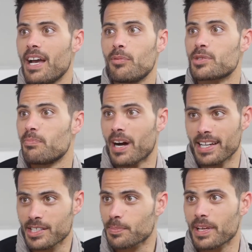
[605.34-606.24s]
It was
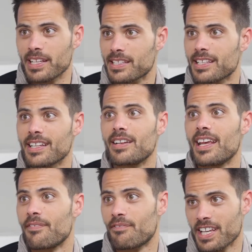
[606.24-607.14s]
MySpace
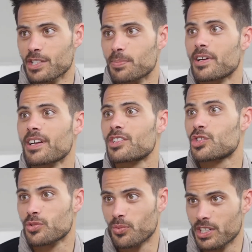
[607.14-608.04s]
and Facebook
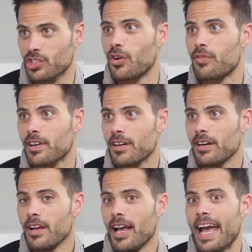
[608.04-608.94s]
switch over.
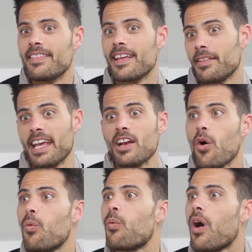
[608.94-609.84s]
And then they
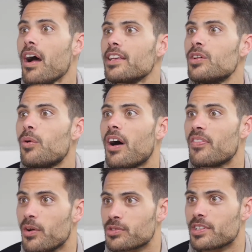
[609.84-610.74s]
don't want you on
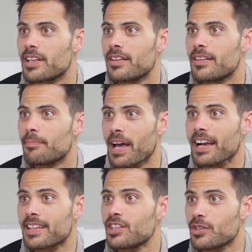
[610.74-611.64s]
those. Back then,
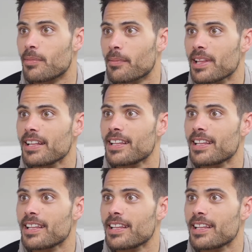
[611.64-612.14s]
do you remember that?